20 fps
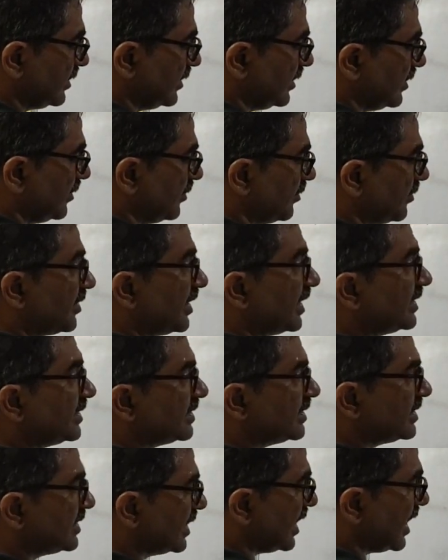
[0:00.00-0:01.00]

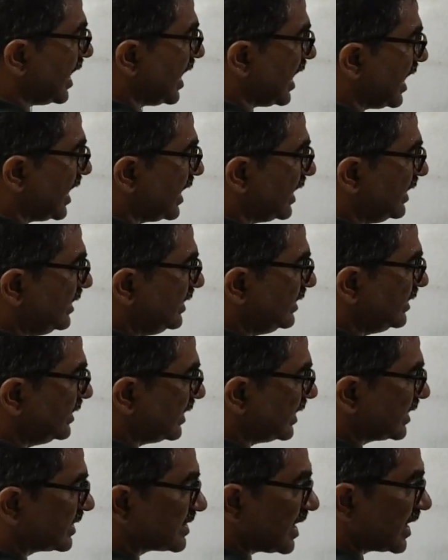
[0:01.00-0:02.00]
Print I,
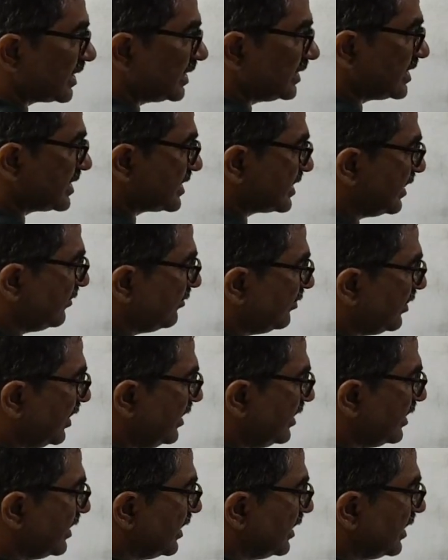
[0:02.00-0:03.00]
exactly the same
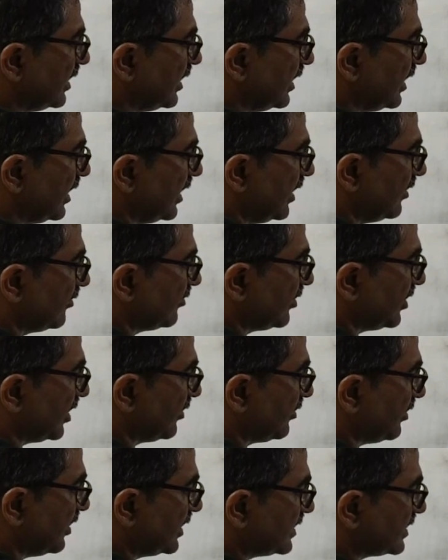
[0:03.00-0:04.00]
way.
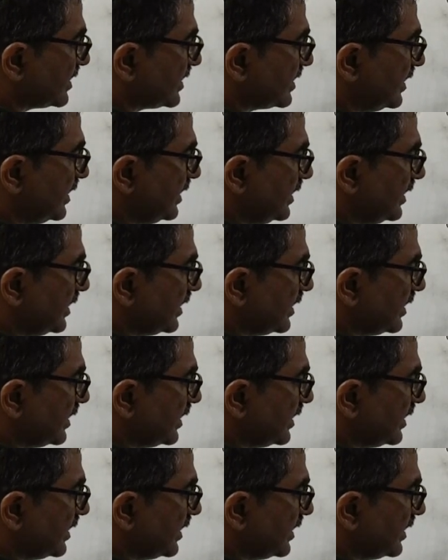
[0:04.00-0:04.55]
Frequency